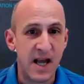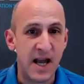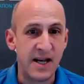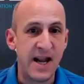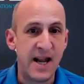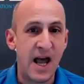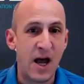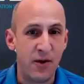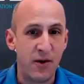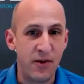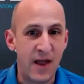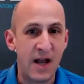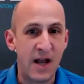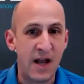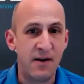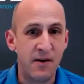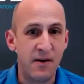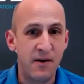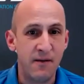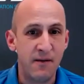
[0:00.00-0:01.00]
And now
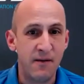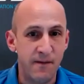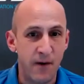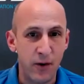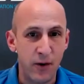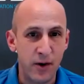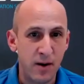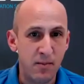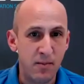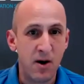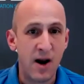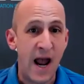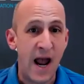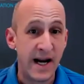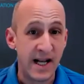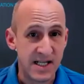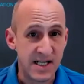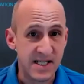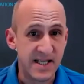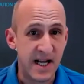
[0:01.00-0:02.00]
that phone number
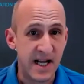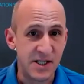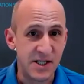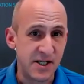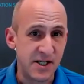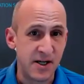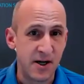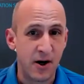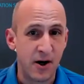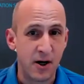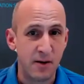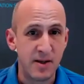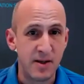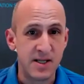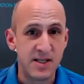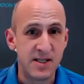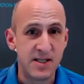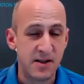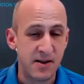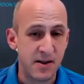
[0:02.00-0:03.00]
and extension are
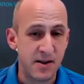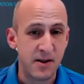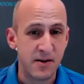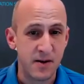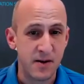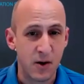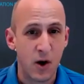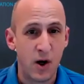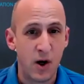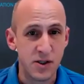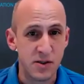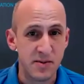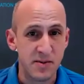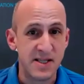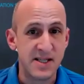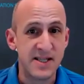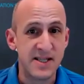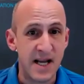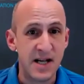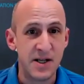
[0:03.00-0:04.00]
going to be, the calls will
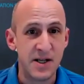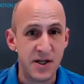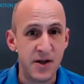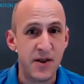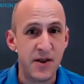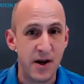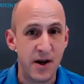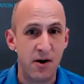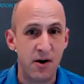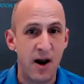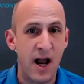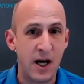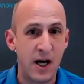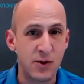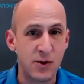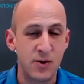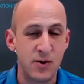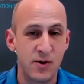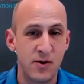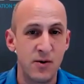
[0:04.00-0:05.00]
be sent to their
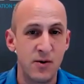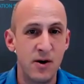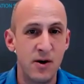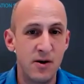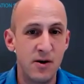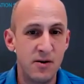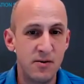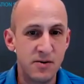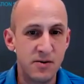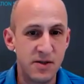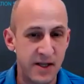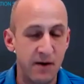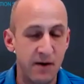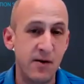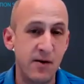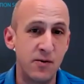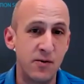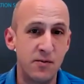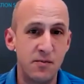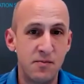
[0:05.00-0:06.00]
actual cell
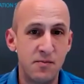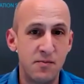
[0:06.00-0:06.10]
phone.